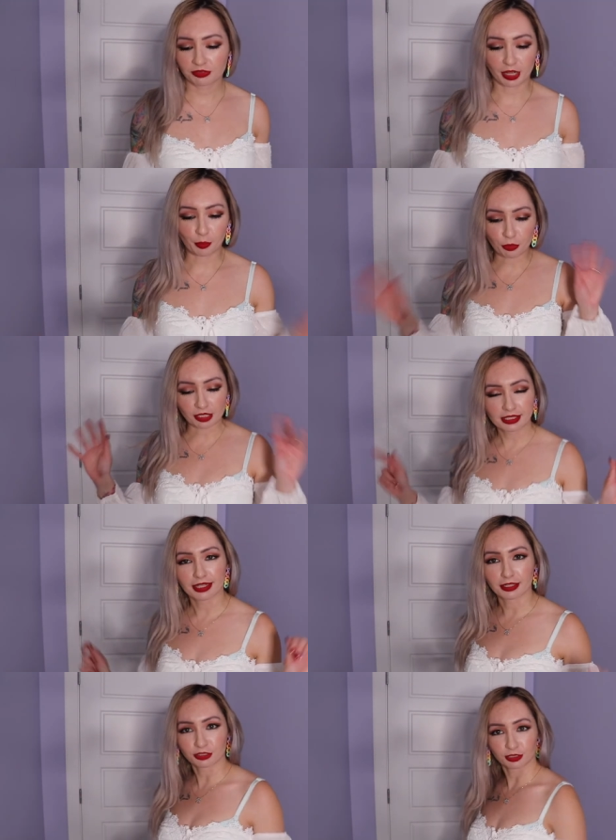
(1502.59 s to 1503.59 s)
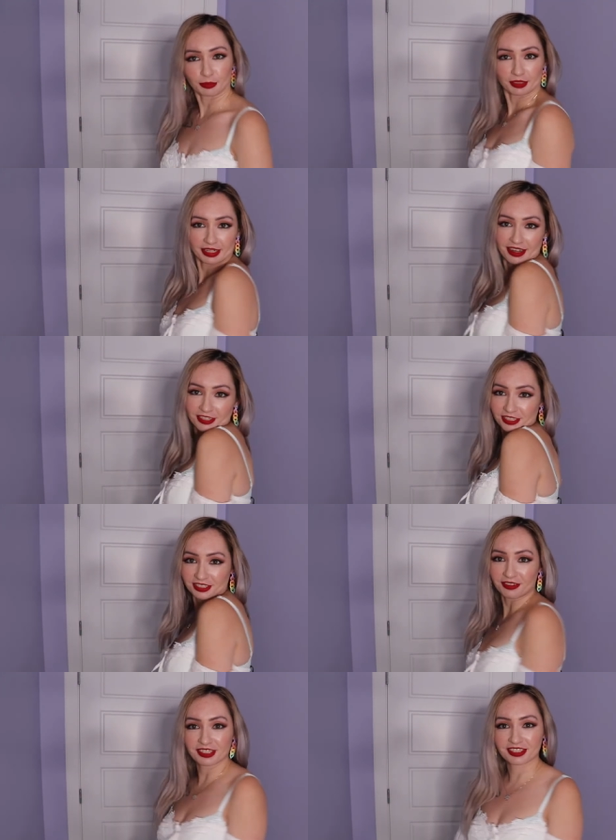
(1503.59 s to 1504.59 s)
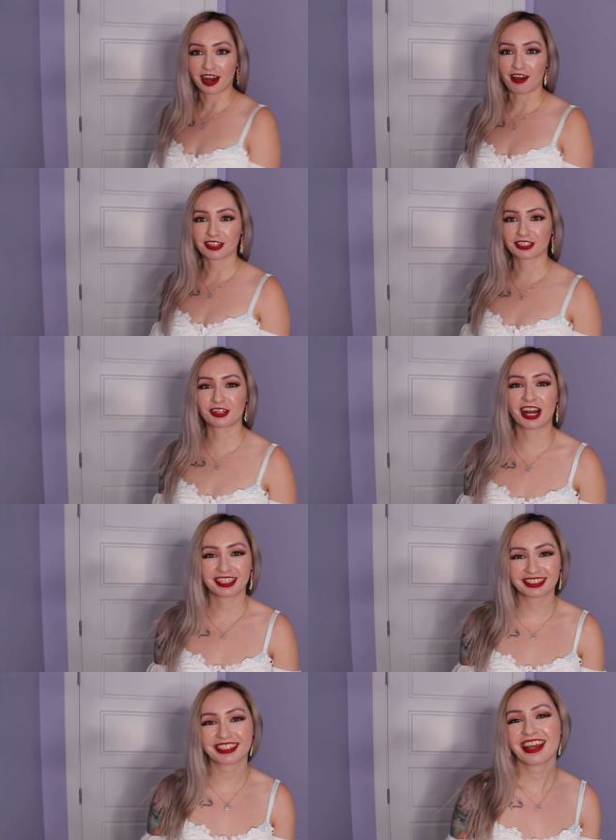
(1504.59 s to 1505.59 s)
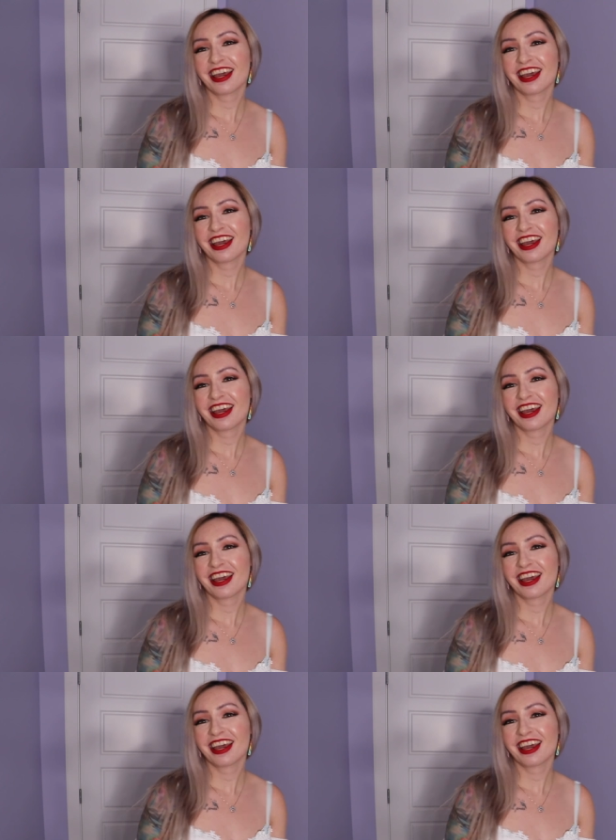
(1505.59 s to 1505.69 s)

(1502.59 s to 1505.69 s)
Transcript: like a princess or something. I just love the style of this dress.